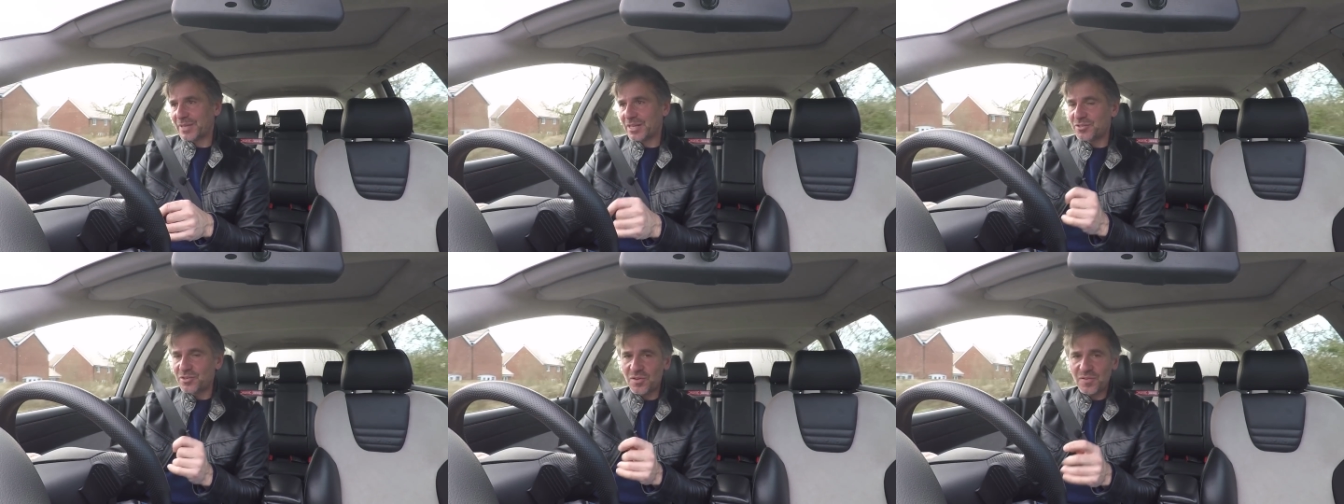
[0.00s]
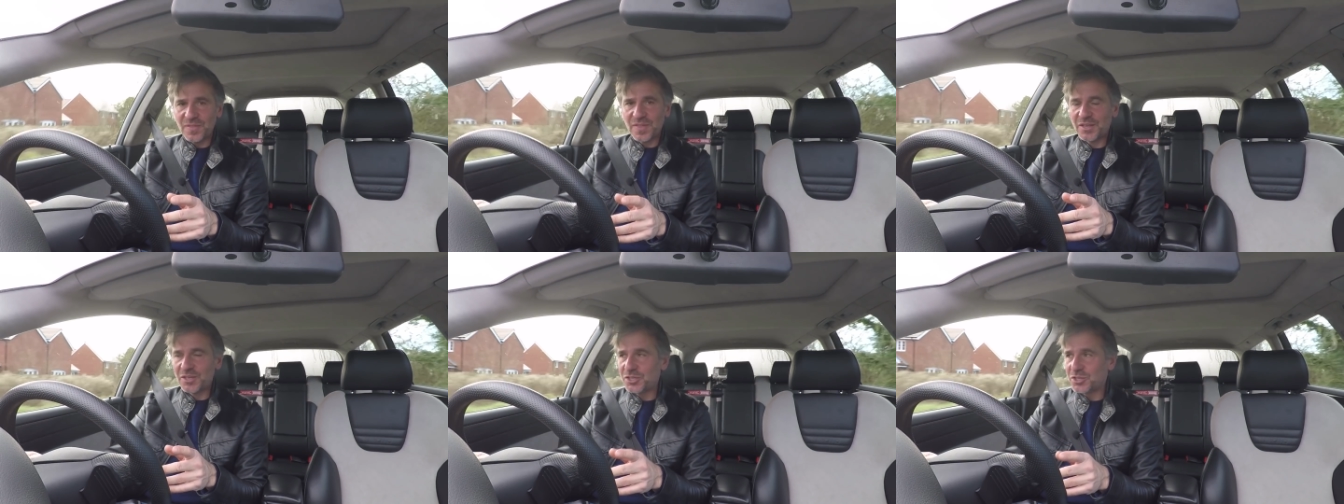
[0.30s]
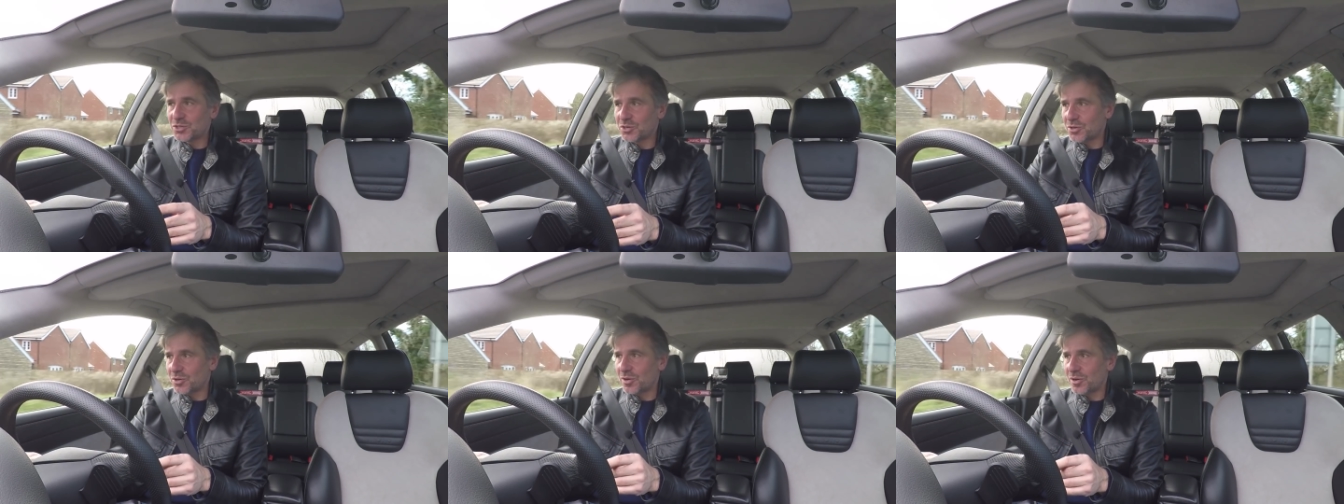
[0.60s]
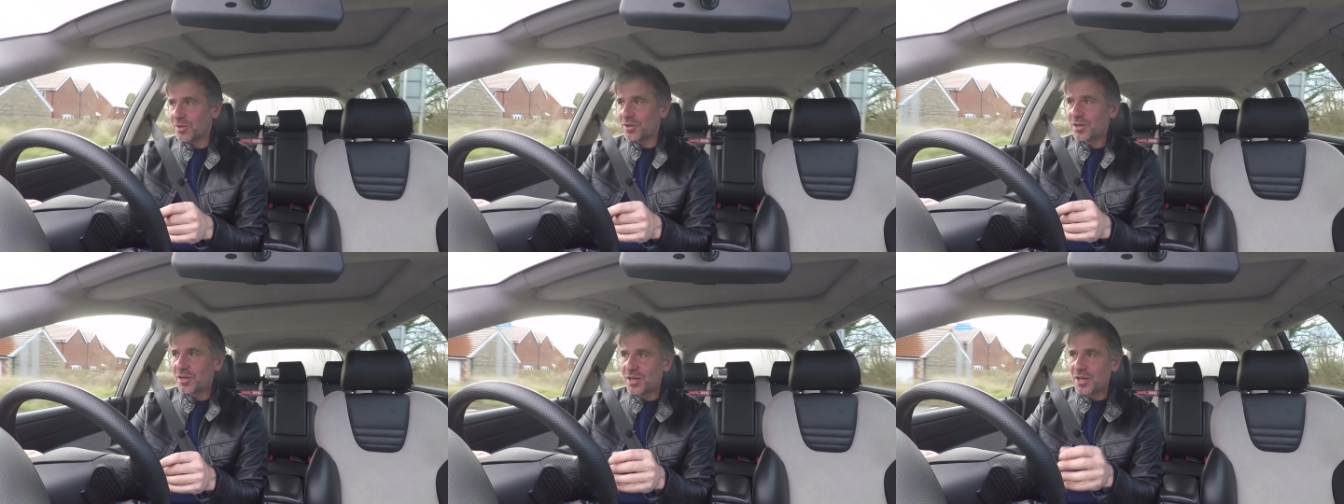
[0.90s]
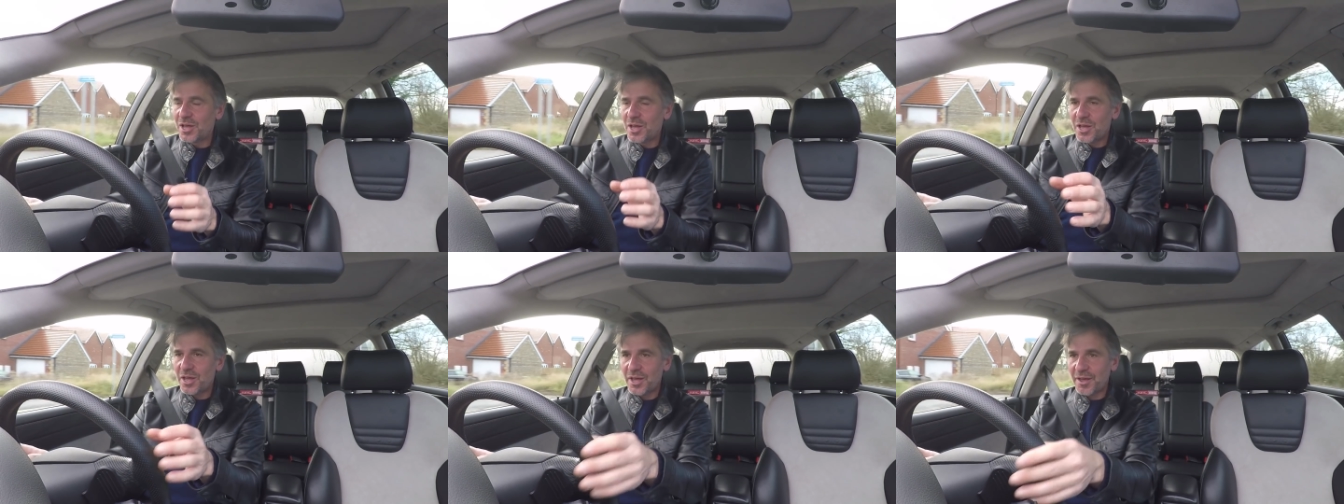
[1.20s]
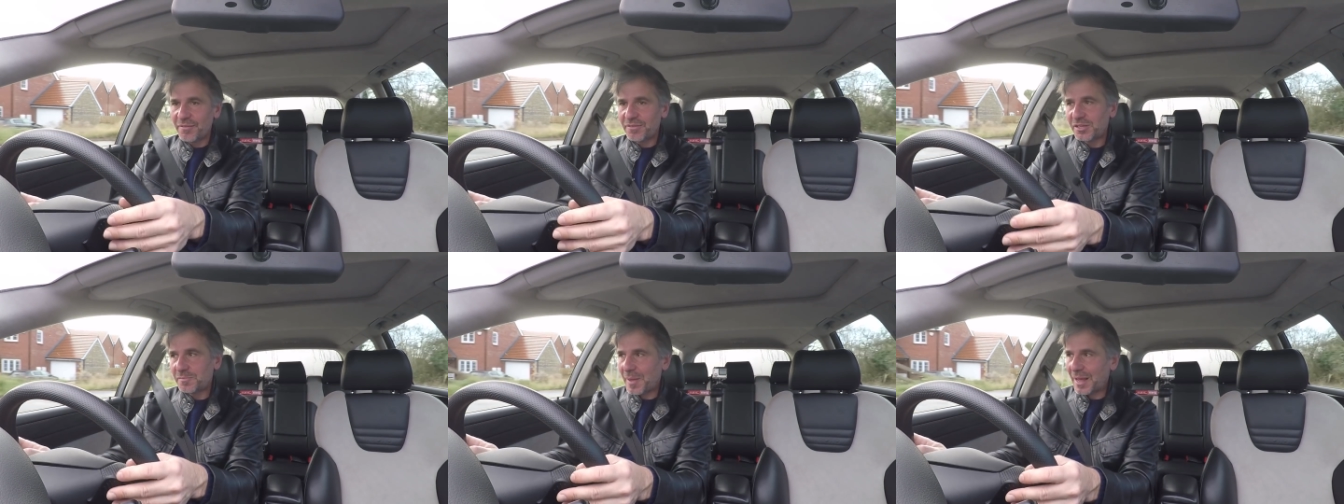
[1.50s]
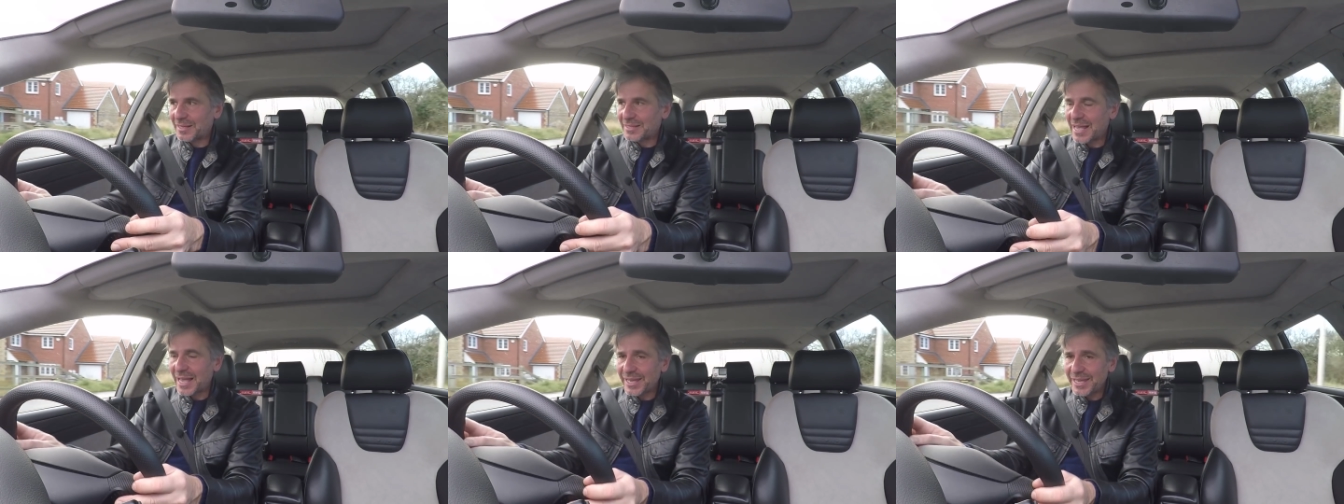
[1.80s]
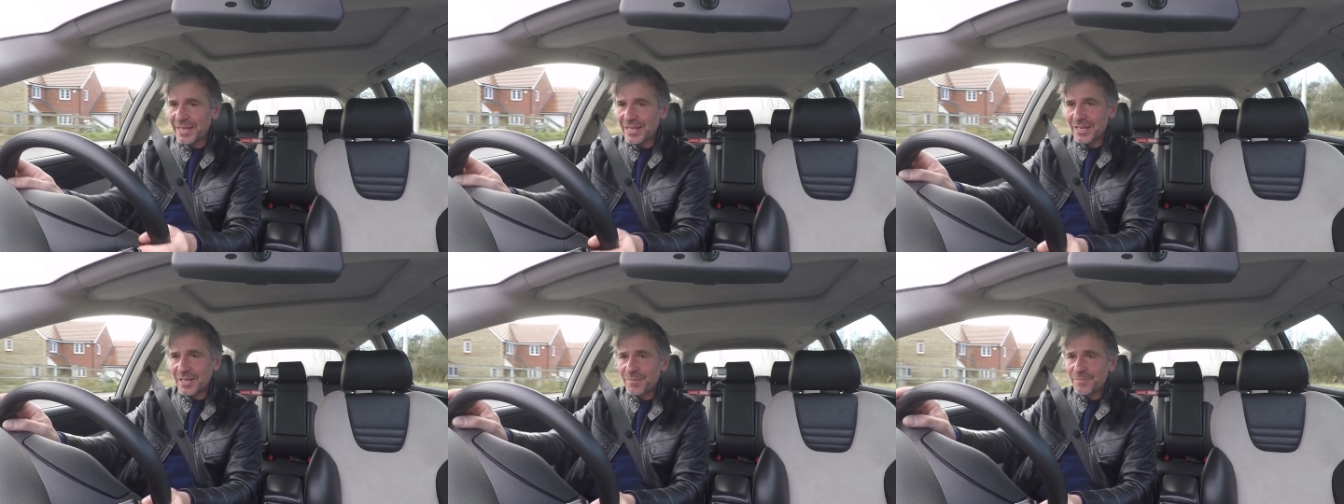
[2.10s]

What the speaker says: nothing short of spectacular.